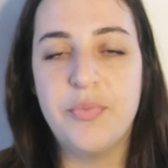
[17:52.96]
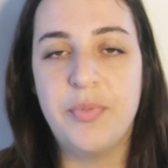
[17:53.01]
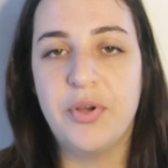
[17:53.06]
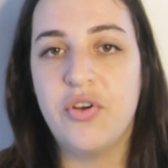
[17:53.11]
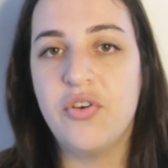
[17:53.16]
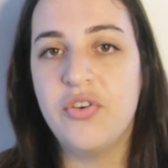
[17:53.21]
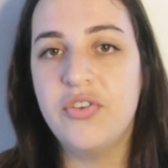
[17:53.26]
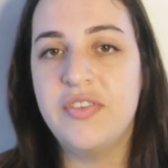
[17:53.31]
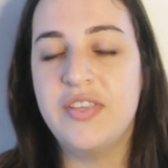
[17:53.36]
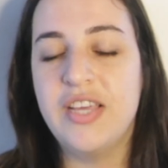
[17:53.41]

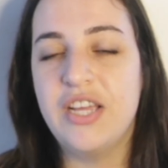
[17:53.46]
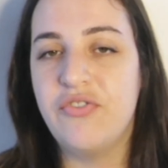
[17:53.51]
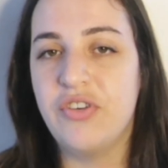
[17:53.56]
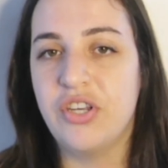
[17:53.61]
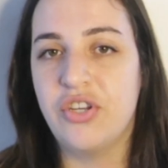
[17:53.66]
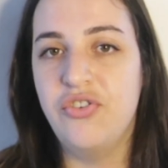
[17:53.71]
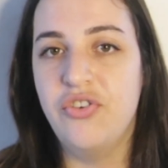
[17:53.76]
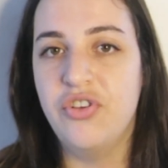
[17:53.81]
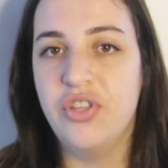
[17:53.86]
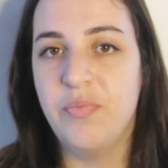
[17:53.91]
because
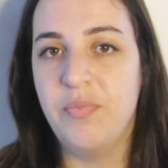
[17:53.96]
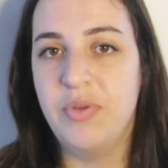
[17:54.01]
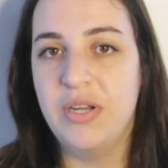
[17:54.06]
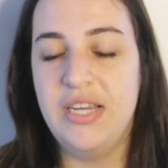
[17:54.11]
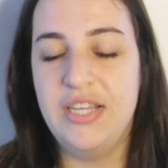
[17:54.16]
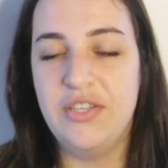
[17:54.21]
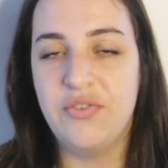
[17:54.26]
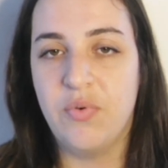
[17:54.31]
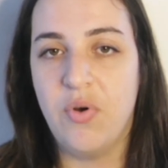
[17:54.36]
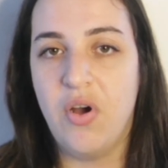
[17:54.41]
Cedric knew the
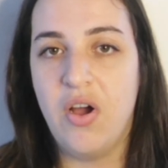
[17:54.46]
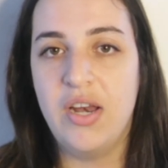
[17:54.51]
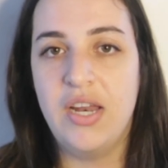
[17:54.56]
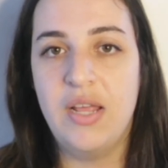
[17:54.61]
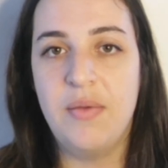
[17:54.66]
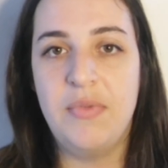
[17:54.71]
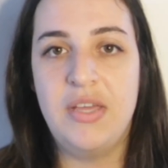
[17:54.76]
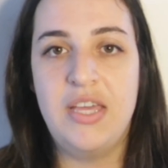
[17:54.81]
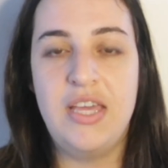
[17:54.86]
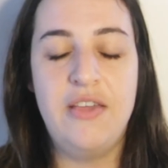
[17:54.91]
police were on
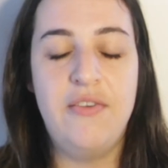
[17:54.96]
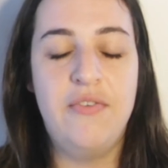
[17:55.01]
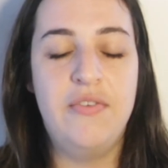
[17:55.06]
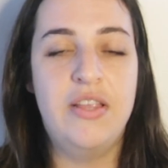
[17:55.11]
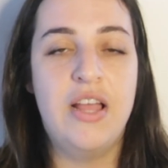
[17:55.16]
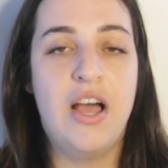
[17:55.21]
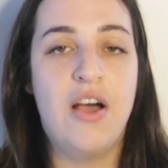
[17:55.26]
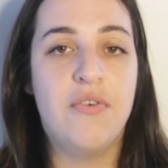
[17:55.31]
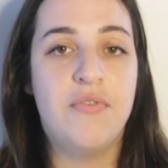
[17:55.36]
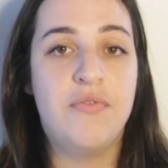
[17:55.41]
him, he
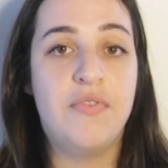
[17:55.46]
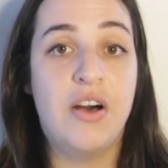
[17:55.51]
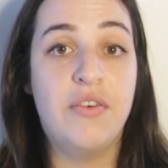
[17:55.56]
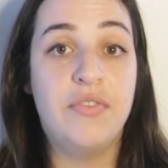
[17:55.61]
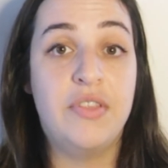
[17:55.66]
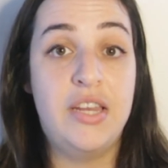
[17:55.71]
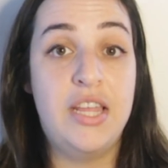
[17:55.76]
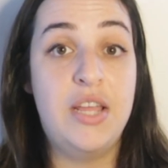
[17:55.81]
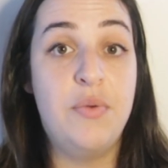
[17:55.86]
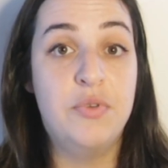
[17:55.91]
now
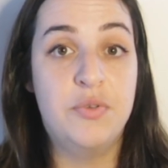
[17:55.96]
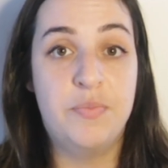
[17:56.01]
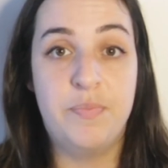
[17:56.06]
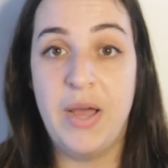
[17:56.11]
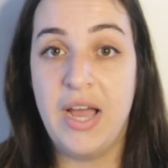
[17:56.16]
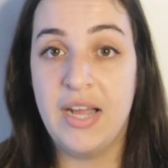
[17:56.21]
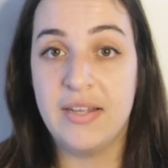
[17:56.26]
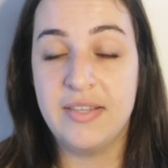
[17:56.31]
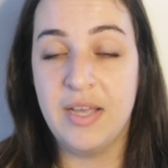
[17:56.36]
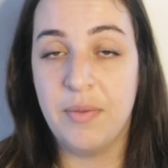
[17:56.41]
felt that he was
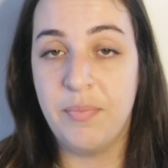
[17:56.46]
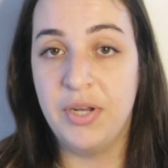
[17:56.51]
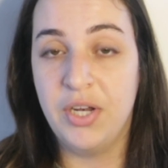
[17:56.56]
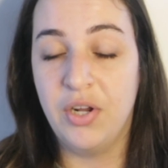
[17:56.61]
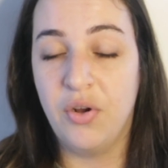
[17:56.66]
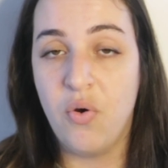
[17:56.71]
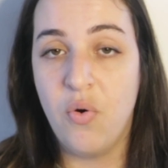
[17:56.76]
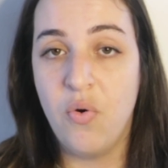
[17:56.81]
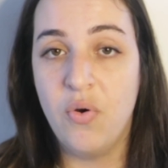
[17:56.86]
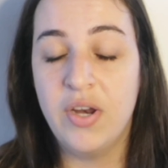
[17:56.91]
backed up in
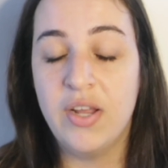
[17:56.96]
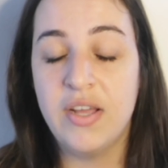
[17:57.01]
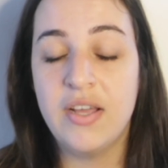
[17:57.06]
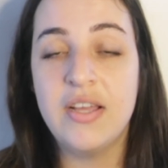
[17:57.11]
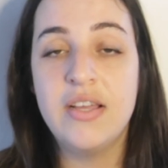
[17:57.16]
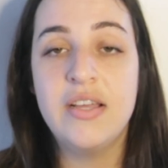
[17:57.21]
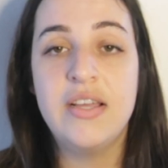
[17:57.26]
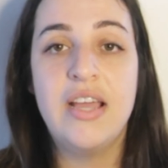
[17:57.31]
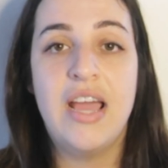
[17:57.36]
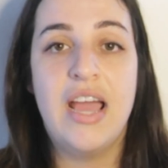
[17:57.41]
a
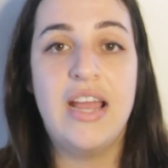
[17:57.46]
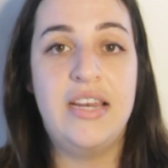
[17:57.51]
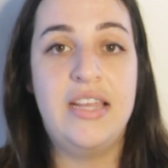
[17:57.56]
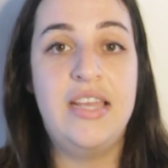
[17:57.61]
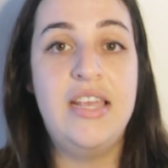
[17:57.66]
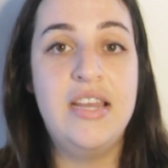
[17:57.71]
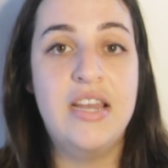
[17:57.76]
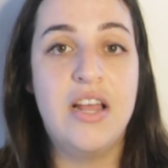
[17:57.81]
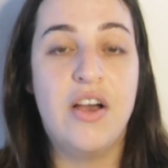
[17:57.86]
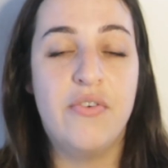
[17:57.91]
corner, and
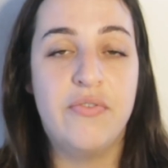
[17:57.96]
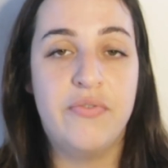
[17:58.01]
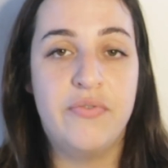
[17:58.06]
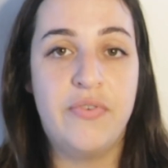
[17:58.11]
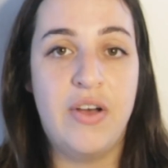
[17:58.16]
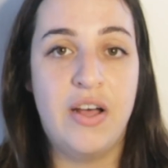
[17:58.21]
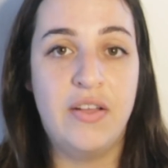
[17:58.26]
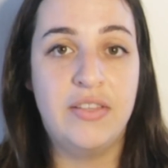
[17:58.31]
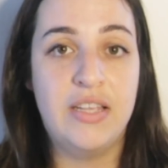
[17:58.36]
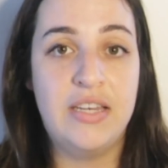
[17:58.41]
he now
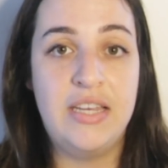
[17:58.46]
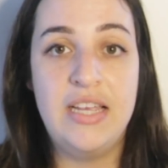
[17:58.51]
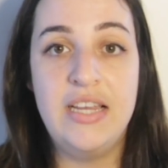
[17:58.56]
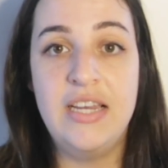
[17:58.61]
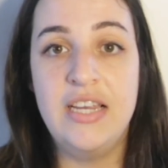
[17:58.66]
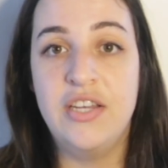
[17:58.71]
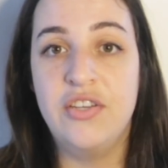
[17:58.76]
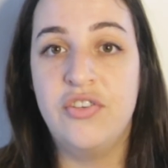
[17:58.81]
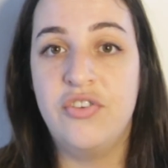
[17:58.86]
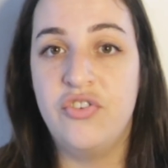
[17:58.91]
felt that he
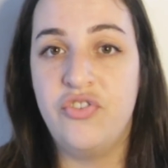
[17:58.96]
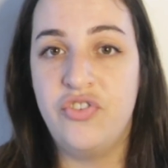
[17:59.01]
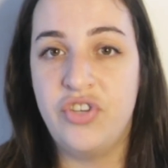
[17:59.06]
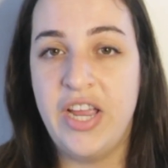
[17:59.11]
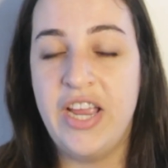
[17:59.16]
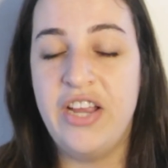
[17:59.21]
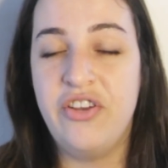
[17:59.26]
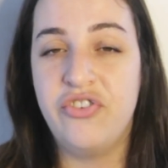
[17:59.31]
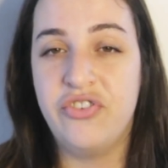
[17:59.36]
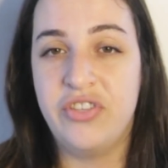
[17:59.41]
needed to
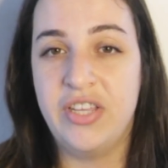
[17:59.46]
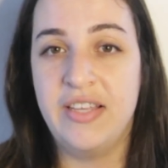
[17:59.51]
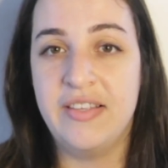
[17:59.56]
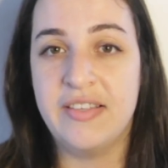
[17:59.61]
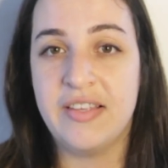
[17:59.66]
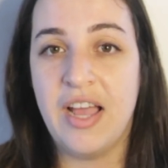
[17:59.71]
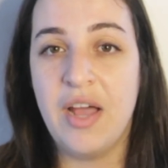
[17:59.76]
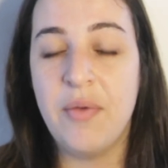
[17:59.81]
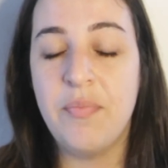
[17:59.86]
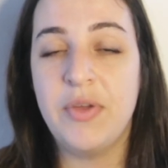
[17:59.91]
change
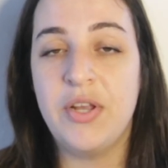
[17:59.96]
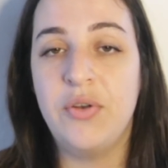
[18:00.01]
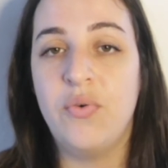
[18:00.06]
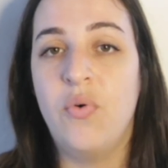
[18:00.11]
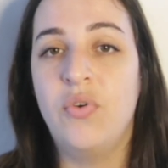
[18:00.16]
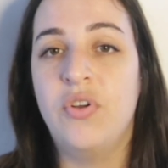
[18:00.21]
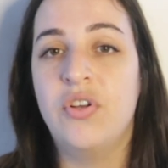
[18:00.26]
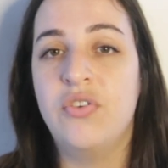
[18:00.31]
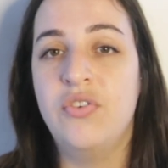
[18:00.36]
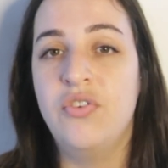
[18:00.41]
things up in
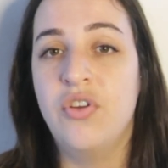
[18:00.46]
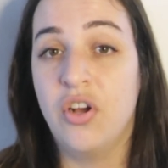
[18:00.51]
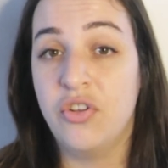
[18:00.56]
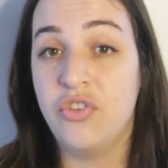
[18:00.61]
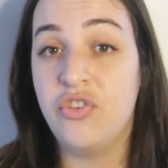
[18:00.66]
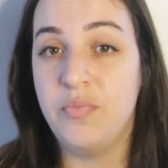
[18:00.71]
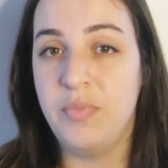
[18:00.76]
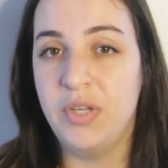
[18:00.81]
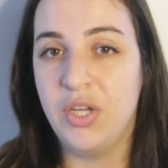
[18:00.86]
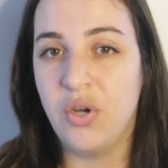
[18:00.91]
order not to be